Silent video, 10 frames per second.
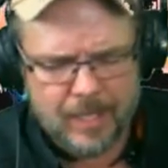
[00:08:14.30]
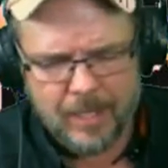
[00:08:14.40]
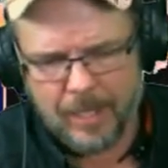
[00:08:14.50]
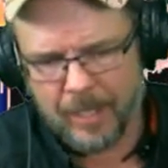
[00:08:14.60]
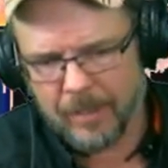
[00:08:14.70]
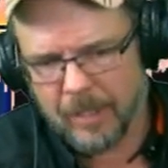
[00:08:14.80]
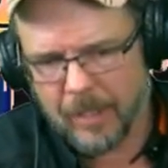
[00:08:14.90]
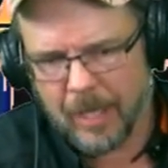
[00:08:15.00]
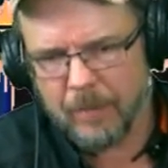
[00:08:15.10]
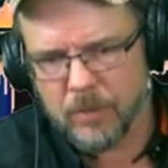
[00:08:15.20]
And
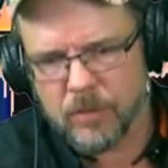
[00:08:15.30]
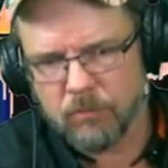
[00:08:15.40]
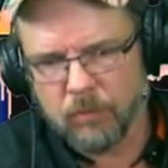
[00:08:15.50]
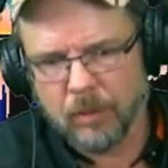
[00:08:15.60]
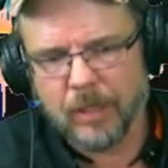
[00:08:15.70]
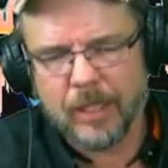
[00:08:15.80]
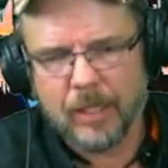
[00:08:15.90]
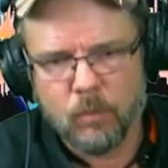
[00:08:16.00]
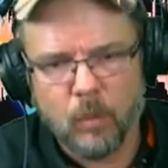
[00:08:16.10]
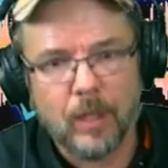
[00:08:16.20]
I was
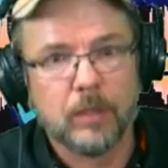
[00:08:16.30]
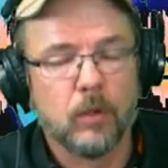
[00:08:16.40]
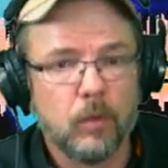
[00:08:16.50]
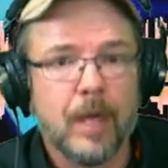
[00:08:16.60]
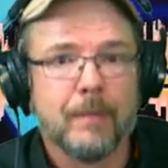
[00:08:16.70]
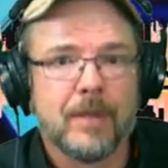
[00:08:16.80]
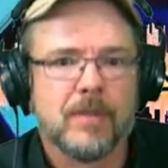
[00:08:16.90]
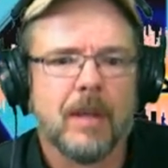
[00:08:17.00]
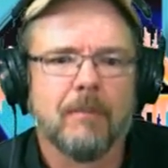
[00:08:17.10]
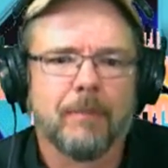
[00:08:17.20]
really wanting to do that
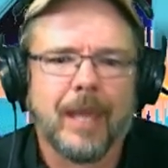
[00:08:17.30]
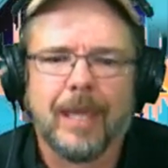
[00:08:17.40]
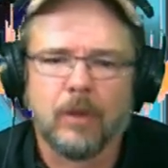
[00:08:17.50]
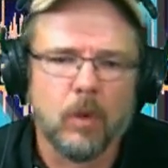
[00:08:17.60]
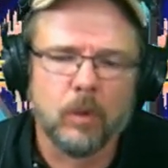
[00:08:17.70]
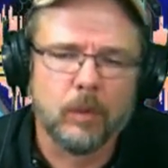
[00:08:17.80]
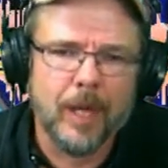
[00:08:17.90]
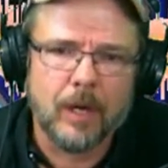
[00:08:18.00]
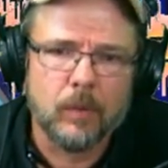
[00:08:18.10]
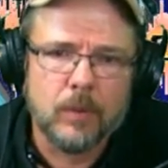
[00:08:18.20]
myself, but I had no clue
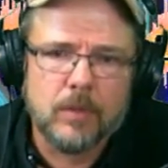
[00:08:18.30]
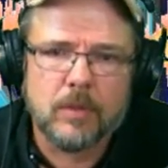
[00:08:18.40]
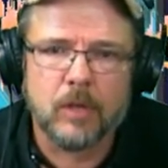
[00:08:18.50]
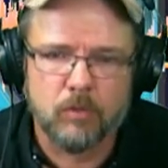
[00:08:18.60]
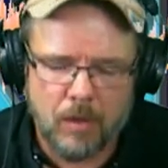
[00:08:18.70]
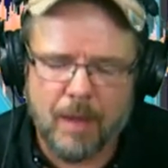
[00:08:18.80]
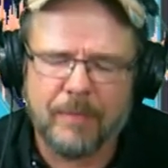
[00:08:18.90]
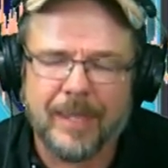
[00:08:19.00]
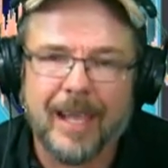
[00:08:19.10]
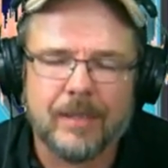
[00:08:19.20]
how to do it, so I dropped
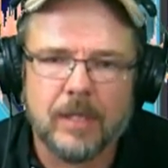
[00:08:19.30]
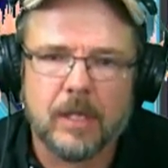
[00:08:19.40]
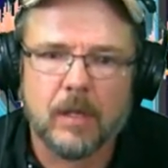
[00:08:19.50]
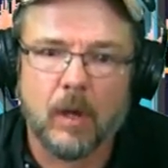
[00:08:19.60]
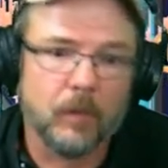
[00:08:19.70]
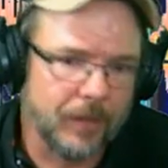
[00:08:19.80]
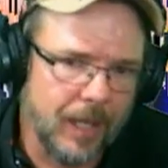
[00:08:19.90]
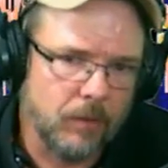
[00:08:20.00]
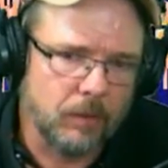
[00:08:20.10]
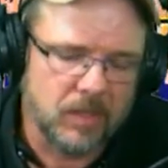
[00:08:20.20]
the idea
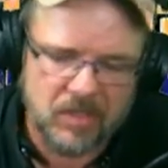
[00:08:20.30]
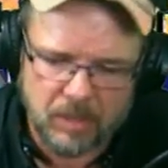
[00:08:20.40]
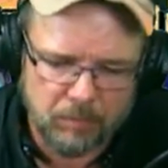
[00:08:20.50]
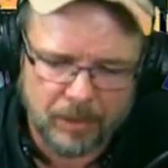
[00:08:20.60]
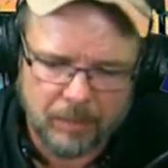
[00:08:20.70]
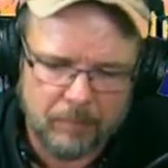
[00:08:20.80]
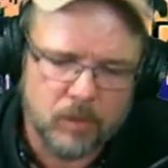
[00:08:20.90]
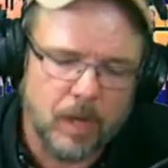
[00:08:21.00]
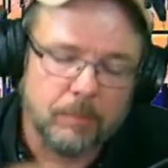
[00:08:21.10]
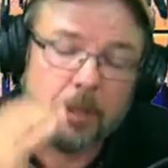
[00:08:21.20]
altogether. I just completely
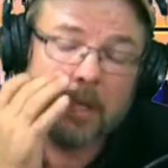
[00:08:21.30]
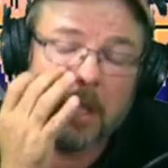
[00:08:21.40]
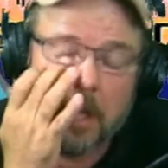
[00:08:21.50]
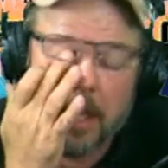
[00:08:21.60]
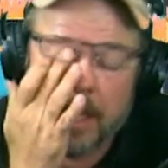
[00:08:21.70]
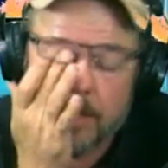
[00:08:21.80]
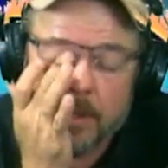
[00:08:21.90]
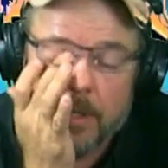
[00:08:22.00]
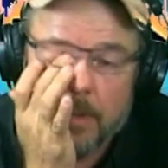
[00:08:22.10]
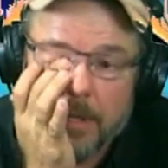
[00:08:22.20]
dropped it. And
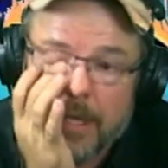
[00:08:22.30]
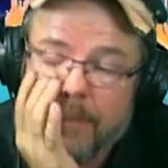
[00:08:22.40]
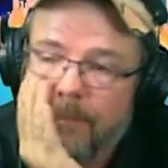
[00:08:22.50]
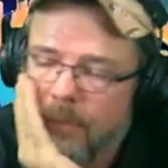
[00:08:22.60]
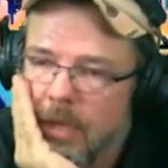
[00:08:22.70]
so here I am.